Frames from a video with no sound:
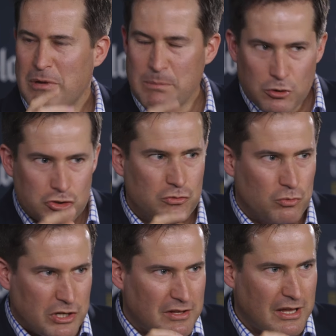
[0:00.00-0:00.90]
people should
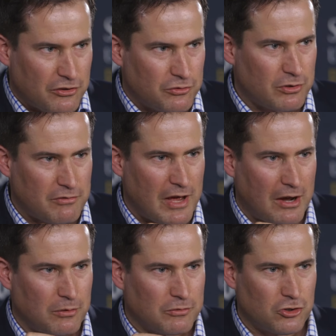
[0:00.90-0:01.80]
read the history of
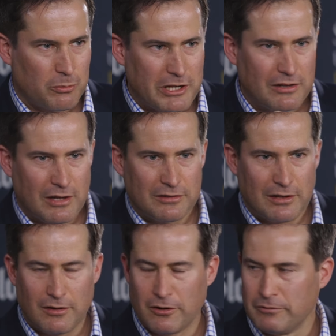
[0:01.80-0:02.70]
how Germany
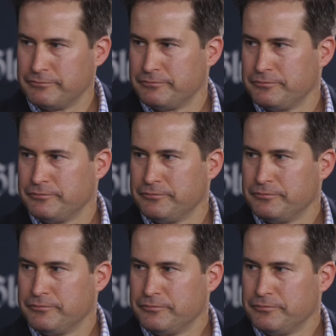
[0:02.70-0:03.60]
elected Hitler.
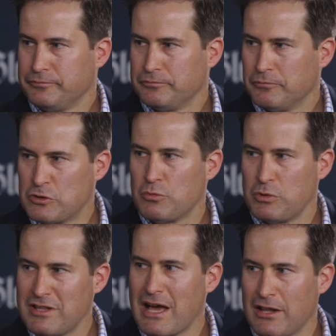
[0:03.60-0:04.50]

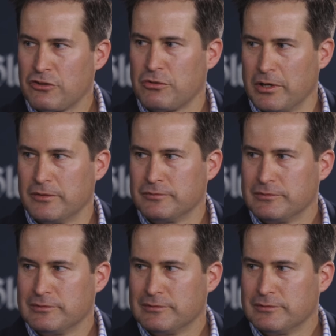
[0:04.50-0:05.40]
Read that history
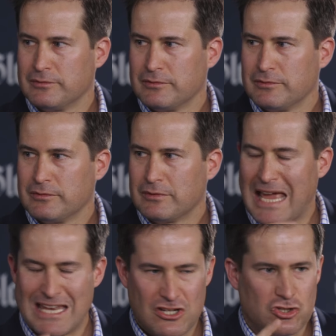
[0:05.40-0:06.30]

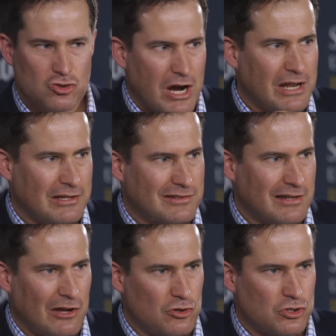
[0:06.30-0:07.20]
and just try to
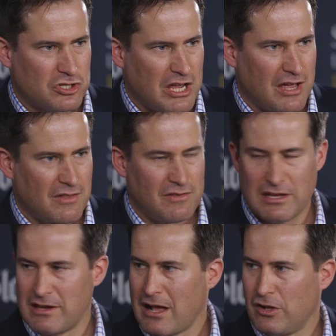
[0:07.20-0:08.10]
understand
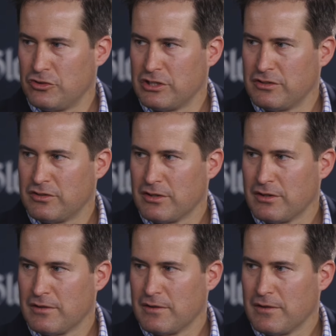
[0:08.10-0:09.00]
the analogies.
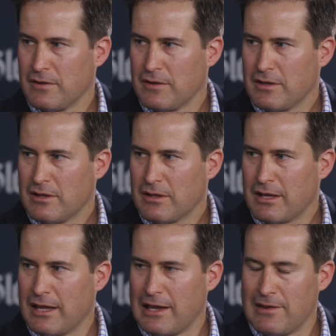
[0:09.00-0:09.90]

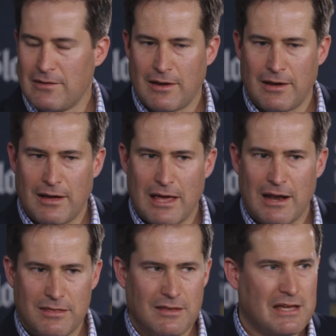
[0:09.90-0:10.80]
And, uh,
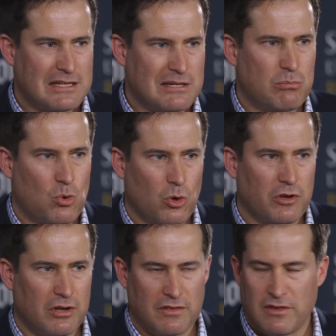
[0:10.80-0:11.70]
and I think that's
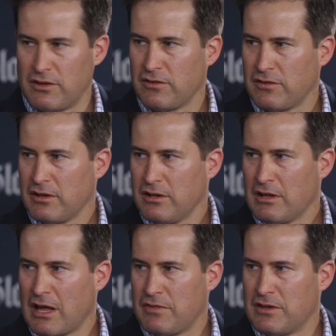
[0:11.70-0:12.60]
important at this,
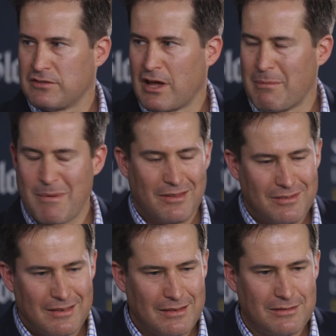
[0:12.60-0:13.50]
at this time. I'm not
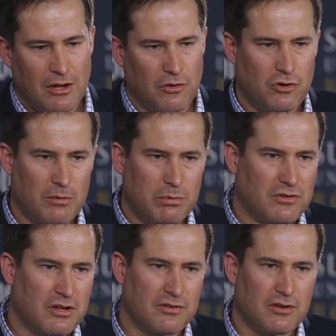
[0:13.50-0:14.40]
saying that Donald Trump
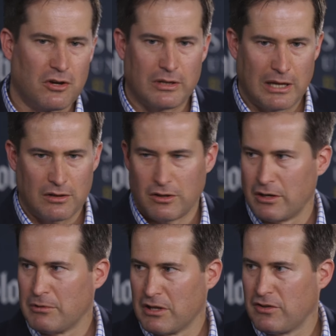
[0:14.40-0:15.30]
is necessarily
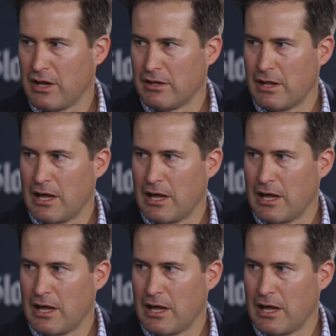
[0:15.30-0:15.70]
Hitler, I'm not saying